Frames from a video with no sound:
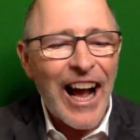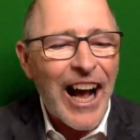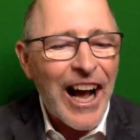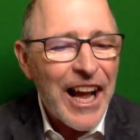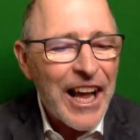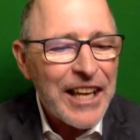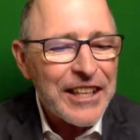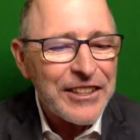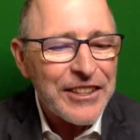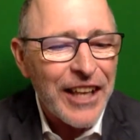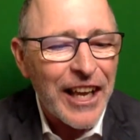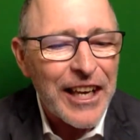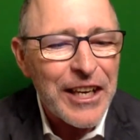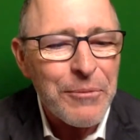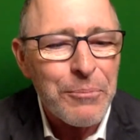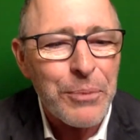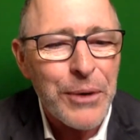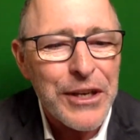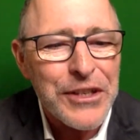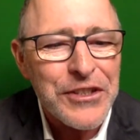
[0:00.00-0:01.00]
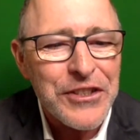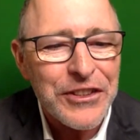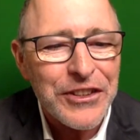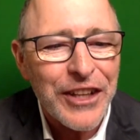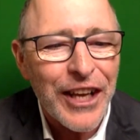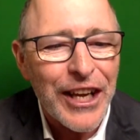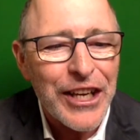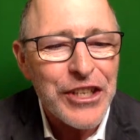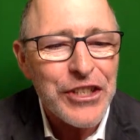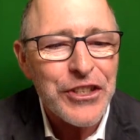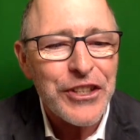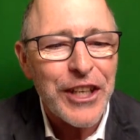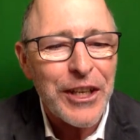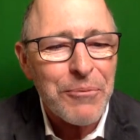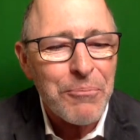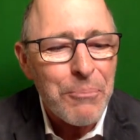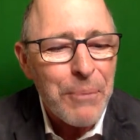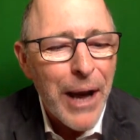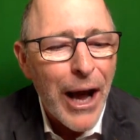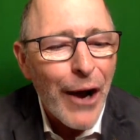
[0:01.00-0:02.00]
I had done a presentation
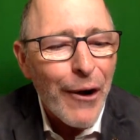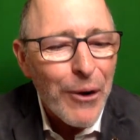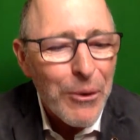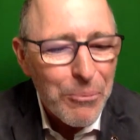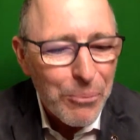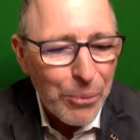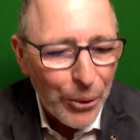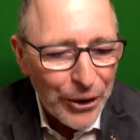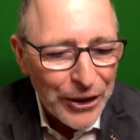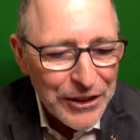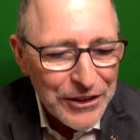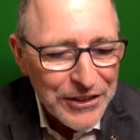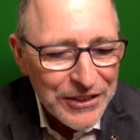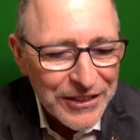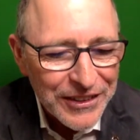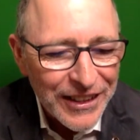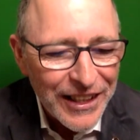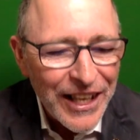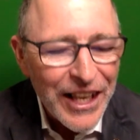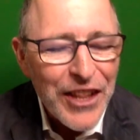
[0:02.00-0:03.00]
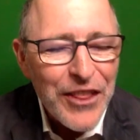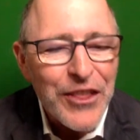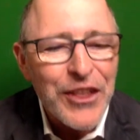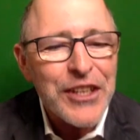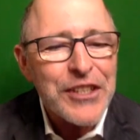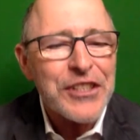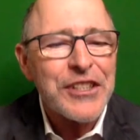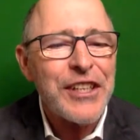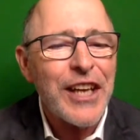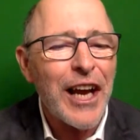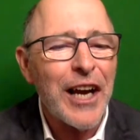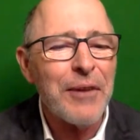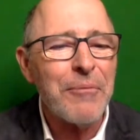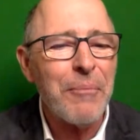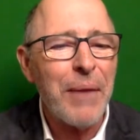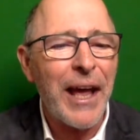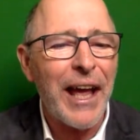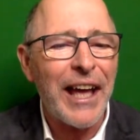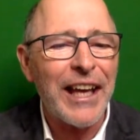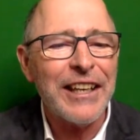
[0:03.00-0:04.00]
in PowerPoint. This
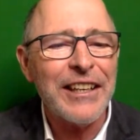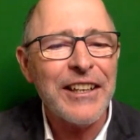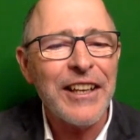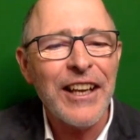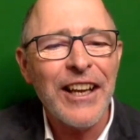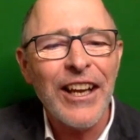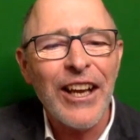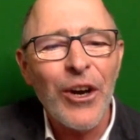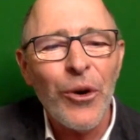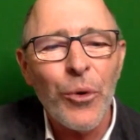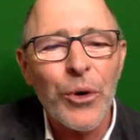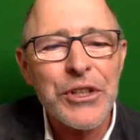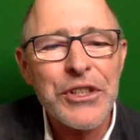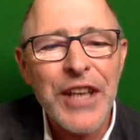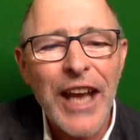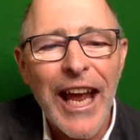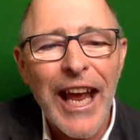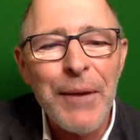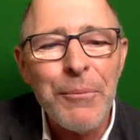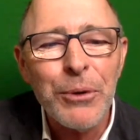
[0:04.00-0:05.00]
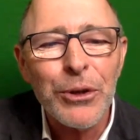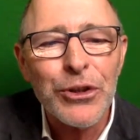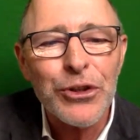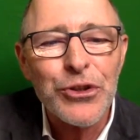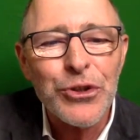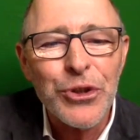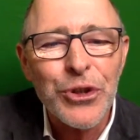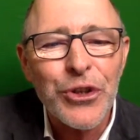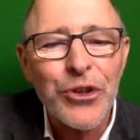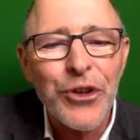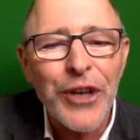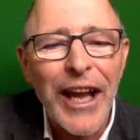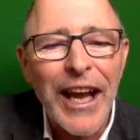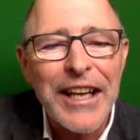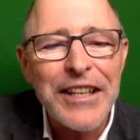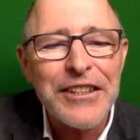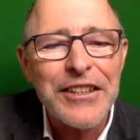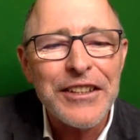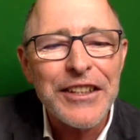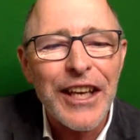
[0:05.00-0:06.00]
young man was able to
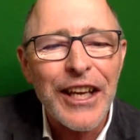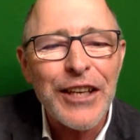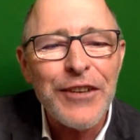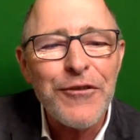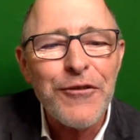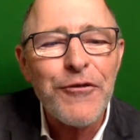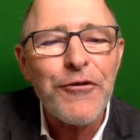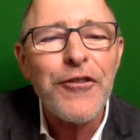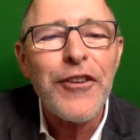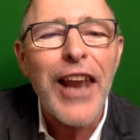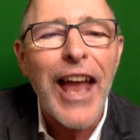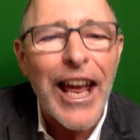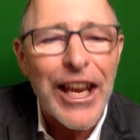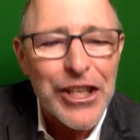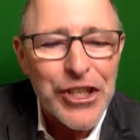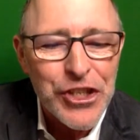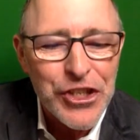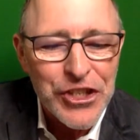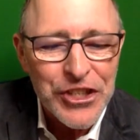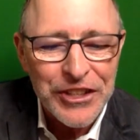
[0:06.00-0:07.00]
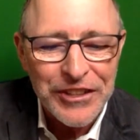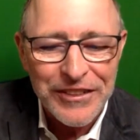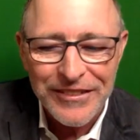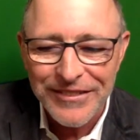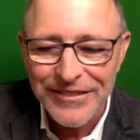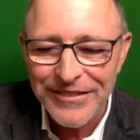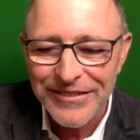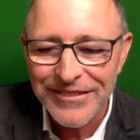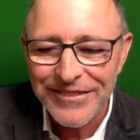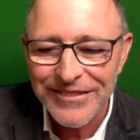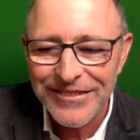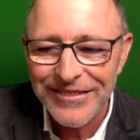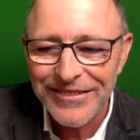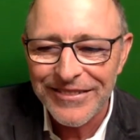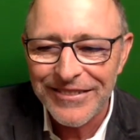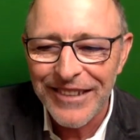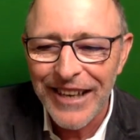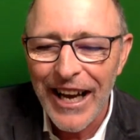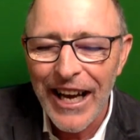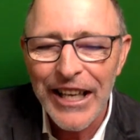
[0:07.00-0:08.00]
create it in Flash.
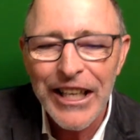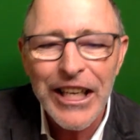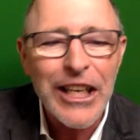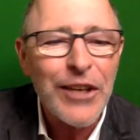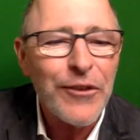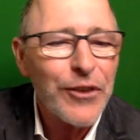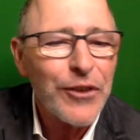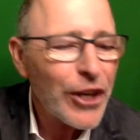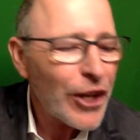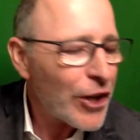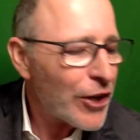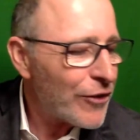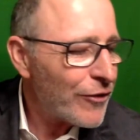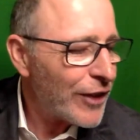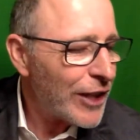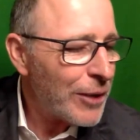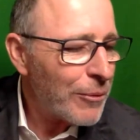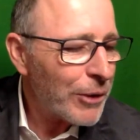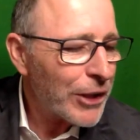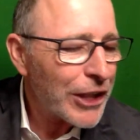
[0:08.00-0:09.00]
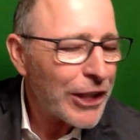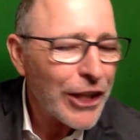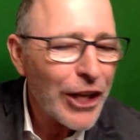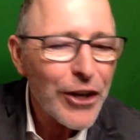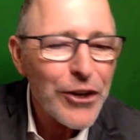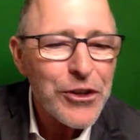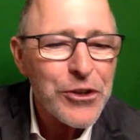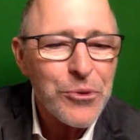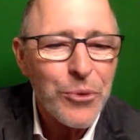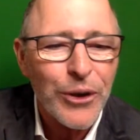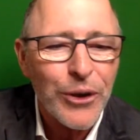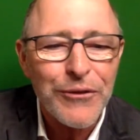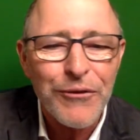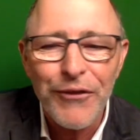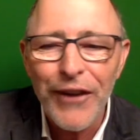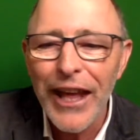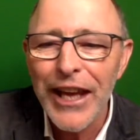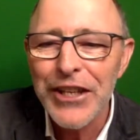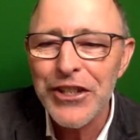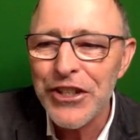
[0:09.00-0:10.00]
I don't even know if anybody knows what
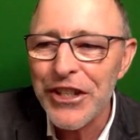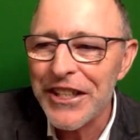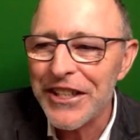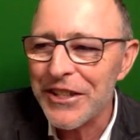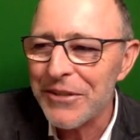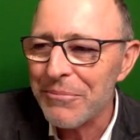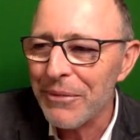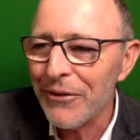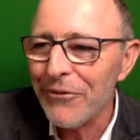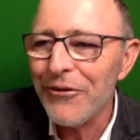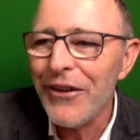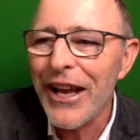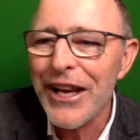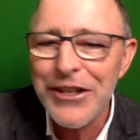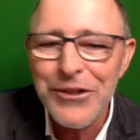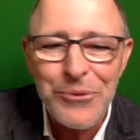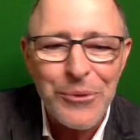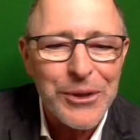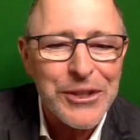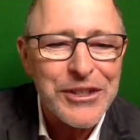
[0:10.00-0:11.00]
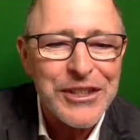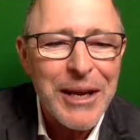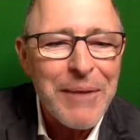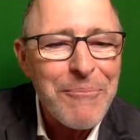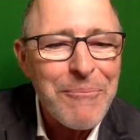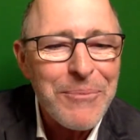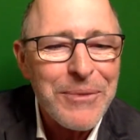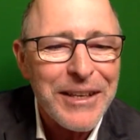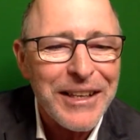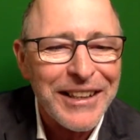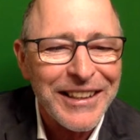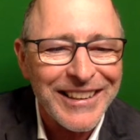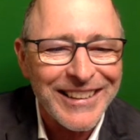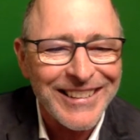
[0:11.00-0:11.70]
Flash is, but Flash was something